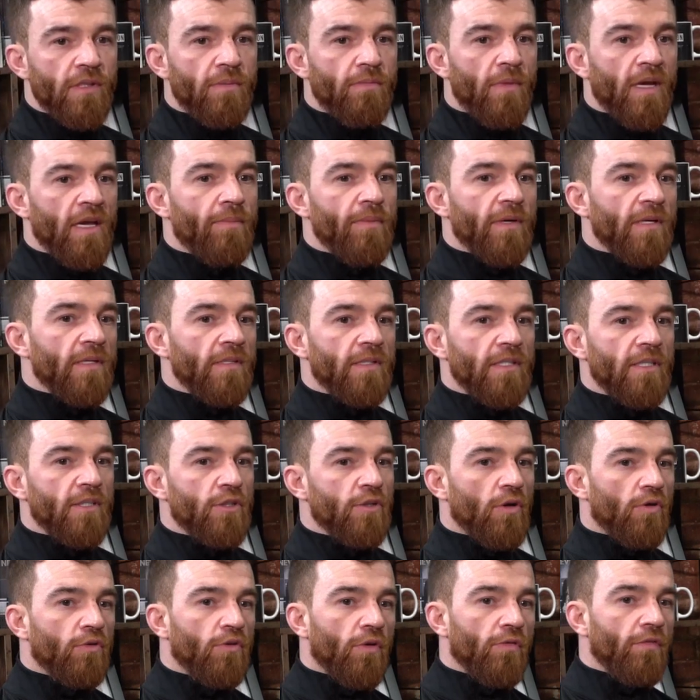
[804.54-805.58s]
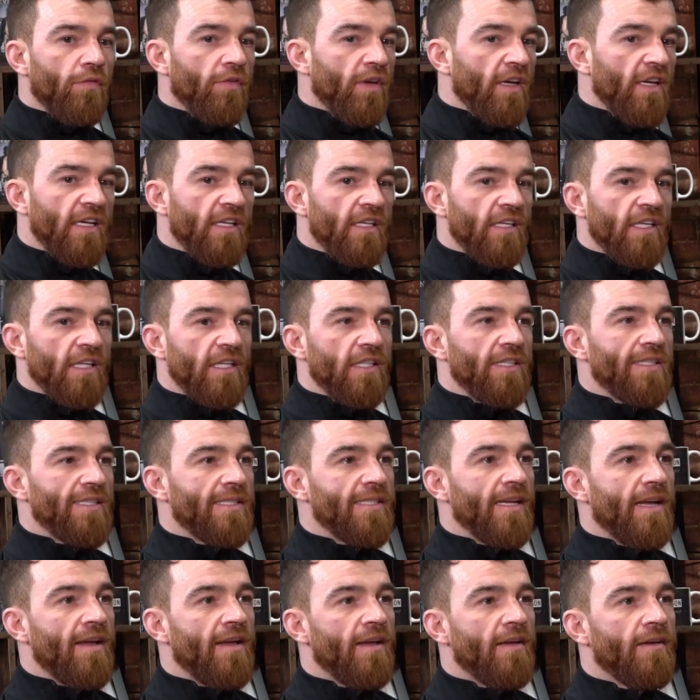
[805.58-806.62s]
in my ability, so I don't think he needs
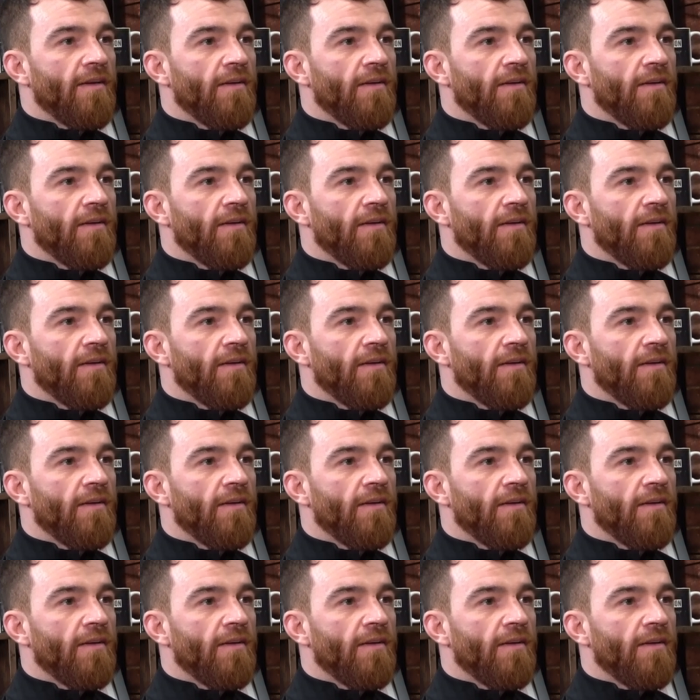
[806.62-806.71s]
to.